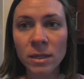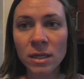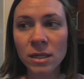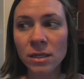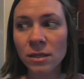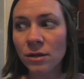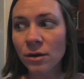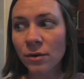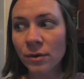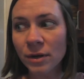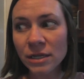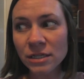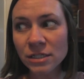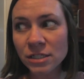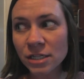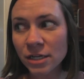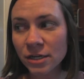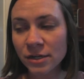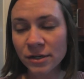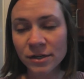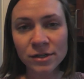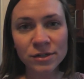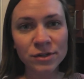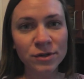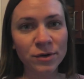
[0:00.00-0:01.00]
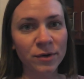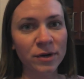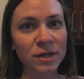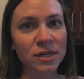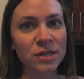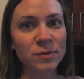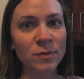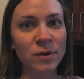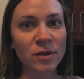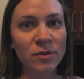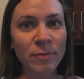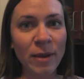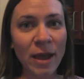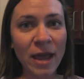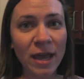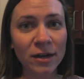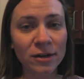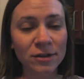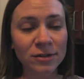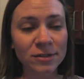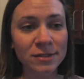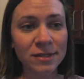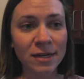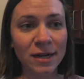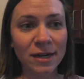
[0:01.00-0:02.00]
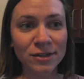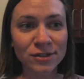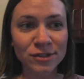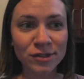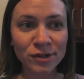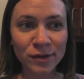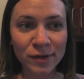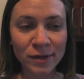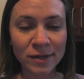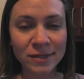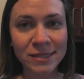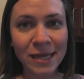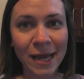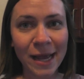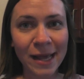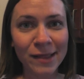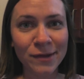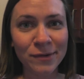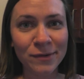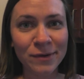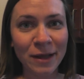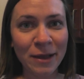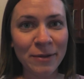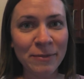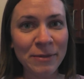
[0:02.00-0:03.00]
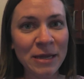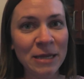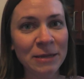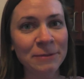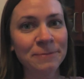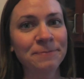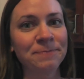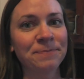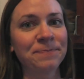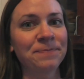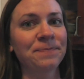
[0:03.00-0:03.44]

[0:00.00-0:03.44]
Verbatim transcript: you know, interior doors with panels, and I'll show you exactly what I mean.